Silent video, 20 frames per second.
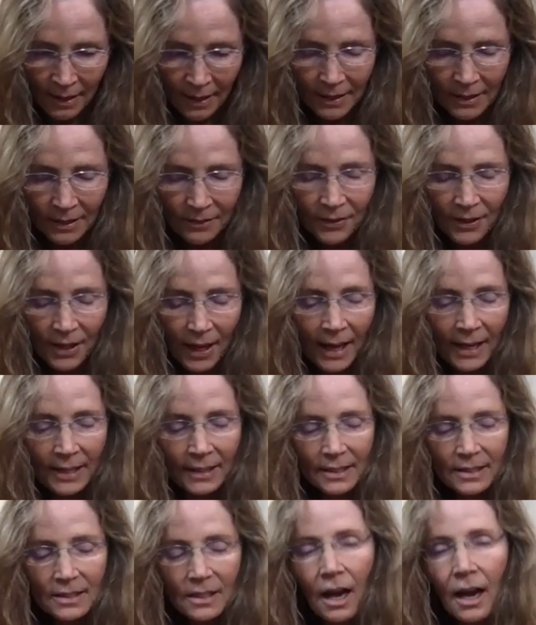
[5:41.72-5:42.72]
And if at
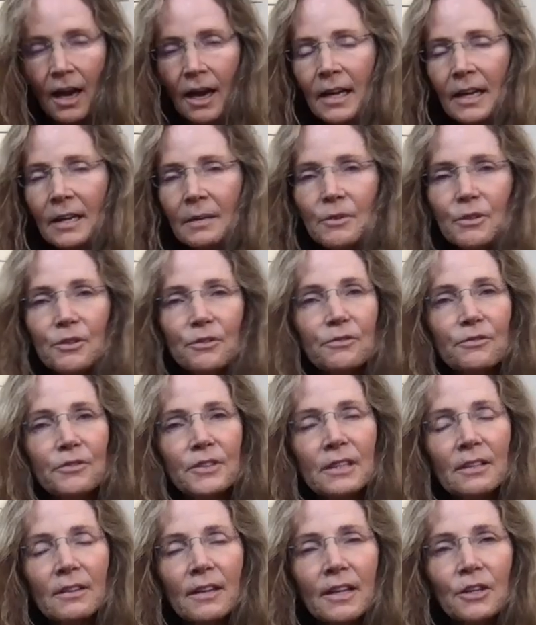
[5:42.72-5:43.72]
any time you
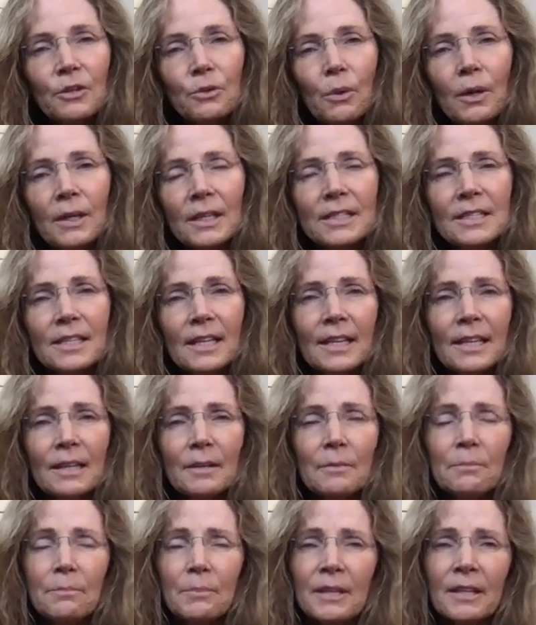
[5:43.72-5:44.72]
feel like you want to take
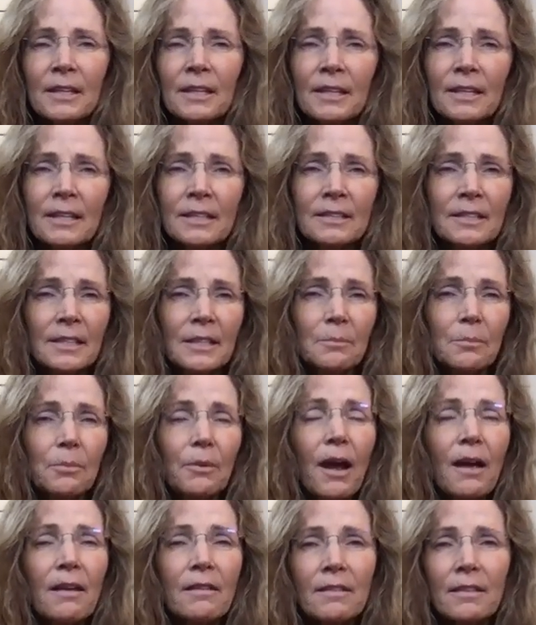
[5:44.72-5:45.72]
a big, deep
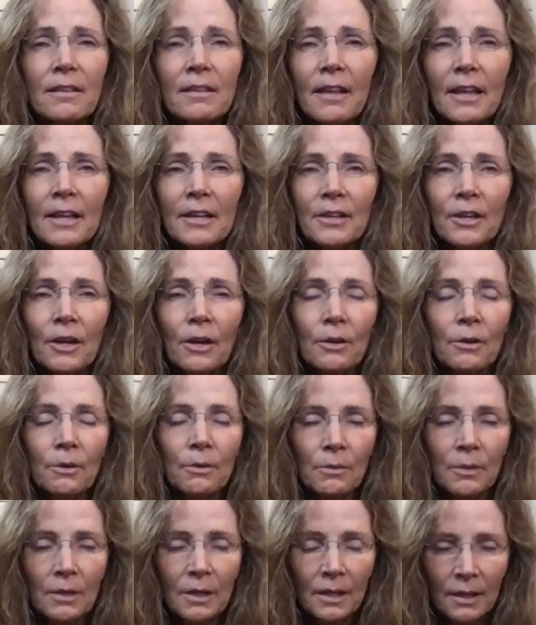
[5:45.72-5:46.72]
breath and let it
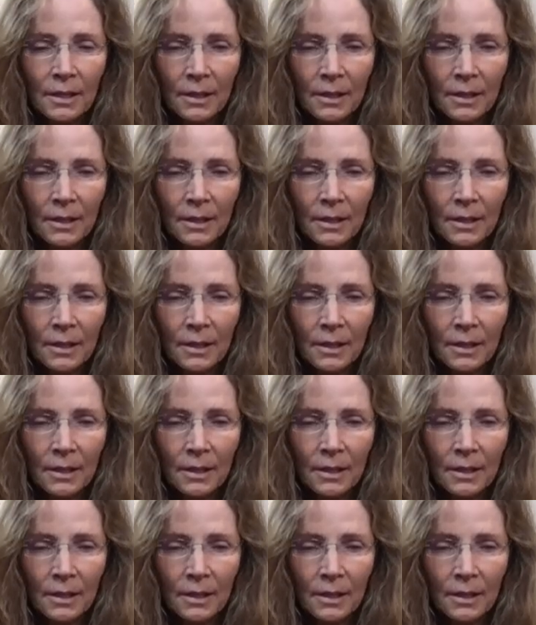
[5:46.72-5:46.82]
go,